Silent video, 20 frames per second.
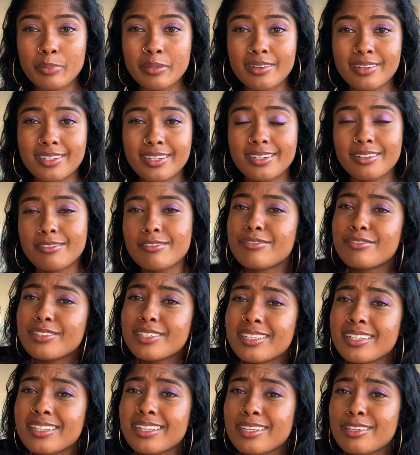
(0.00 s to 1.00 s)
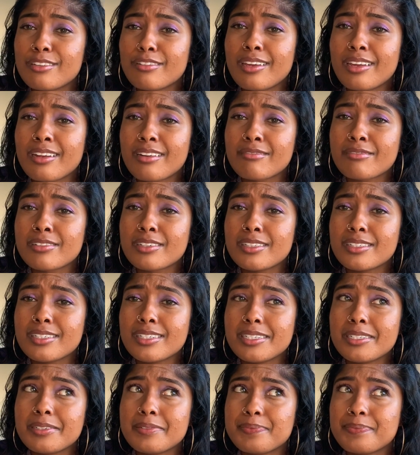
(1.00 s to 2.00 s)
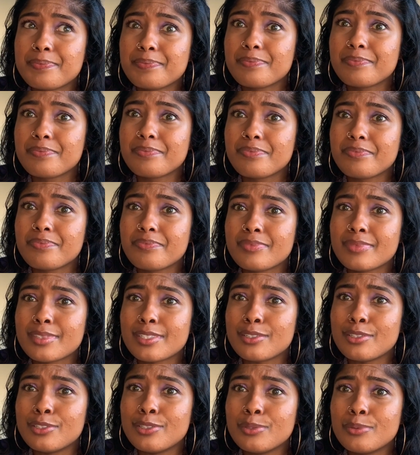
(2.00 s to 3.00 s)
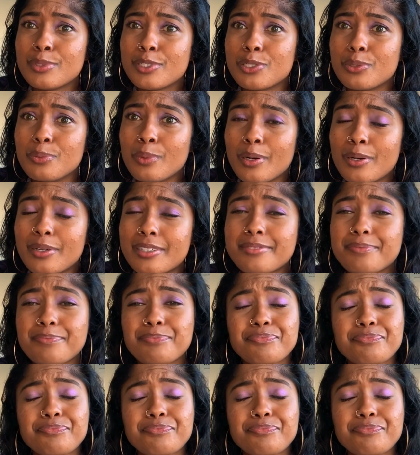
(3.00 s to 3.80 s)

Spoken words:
but feeling like you can't really do what you want.